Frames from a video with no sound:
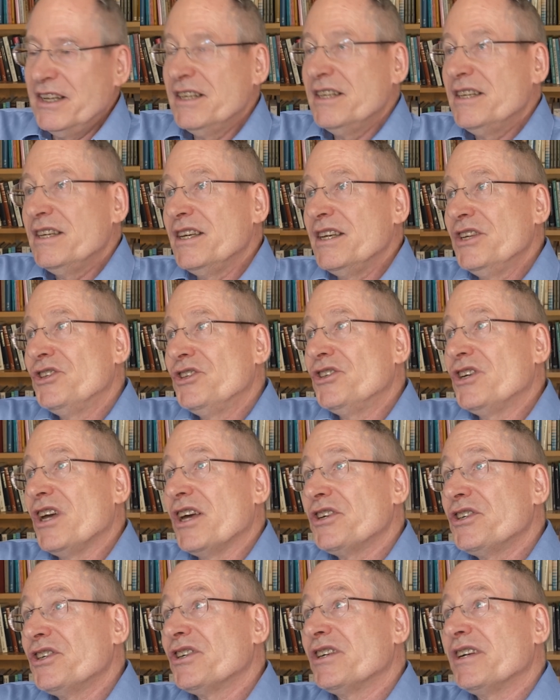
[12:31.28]
is
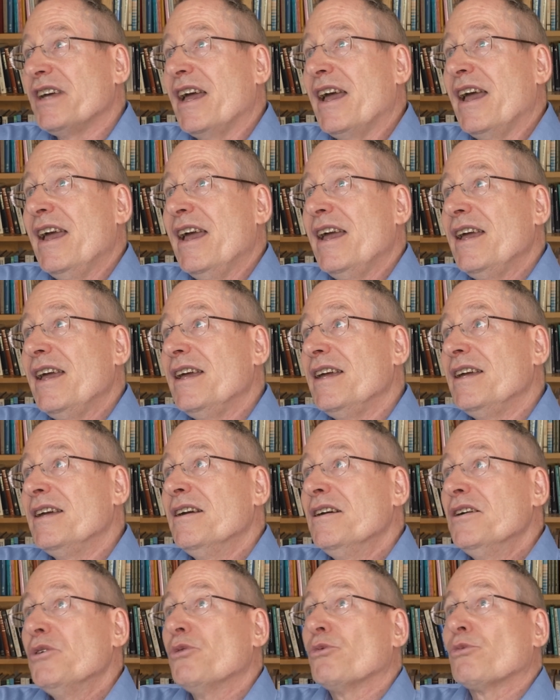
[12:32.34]
just a
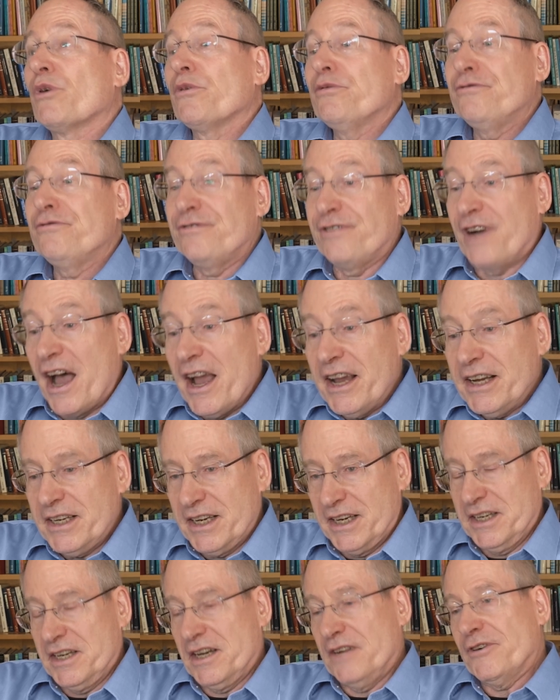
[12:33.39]

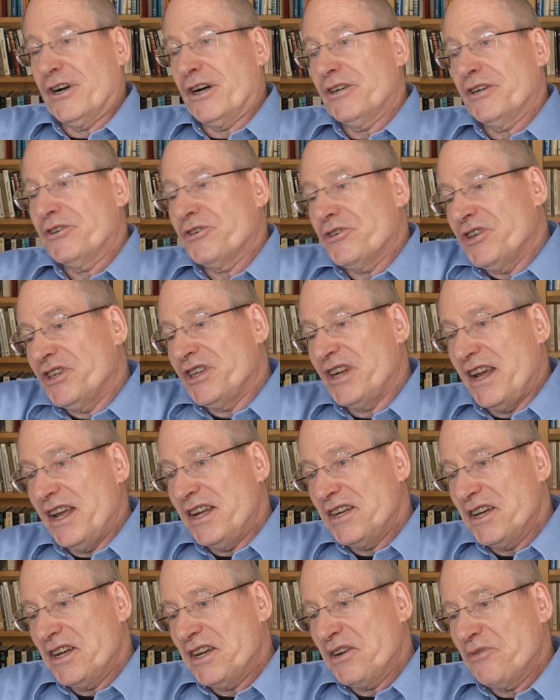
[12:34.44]
refining of our
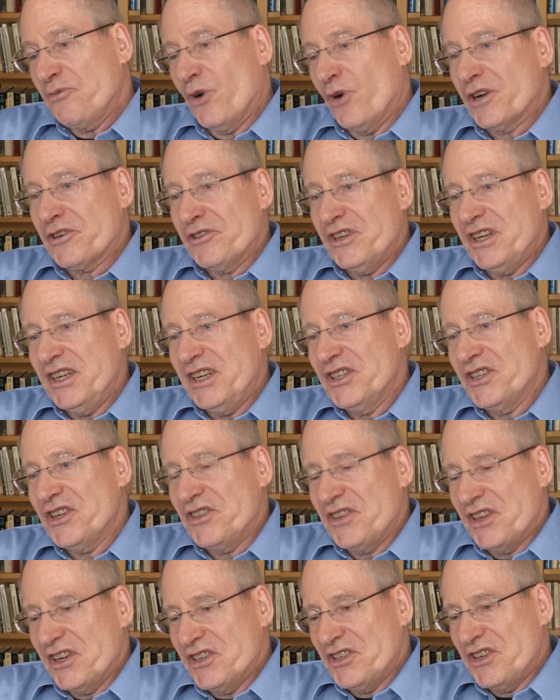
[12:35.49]
understanding of what are the easy
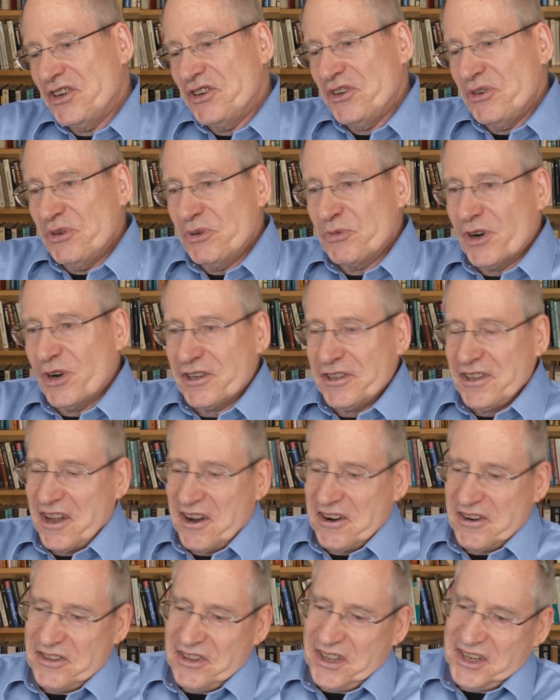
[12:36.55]
things to do and what are the
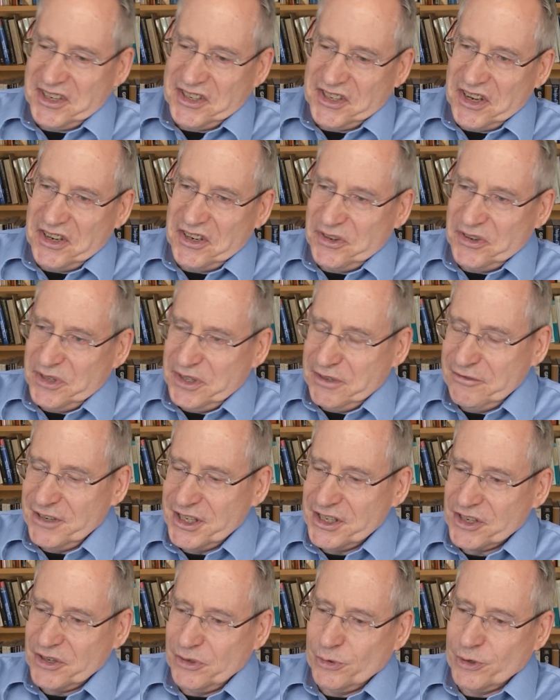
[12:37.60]
hard things to do in the
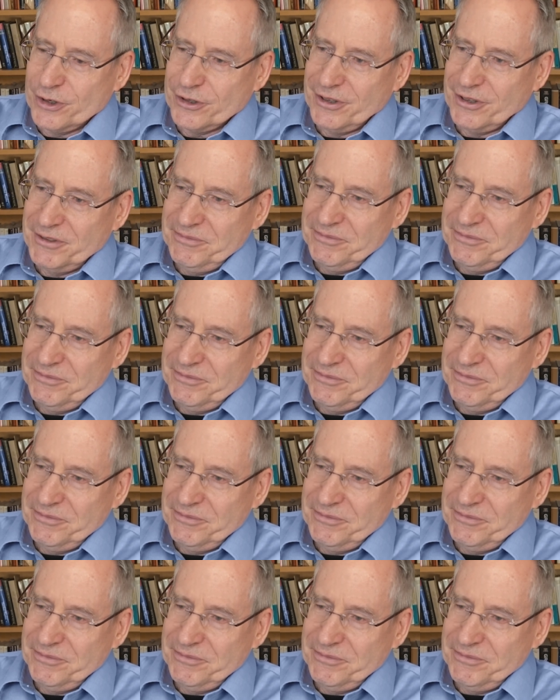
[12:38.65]
physical world.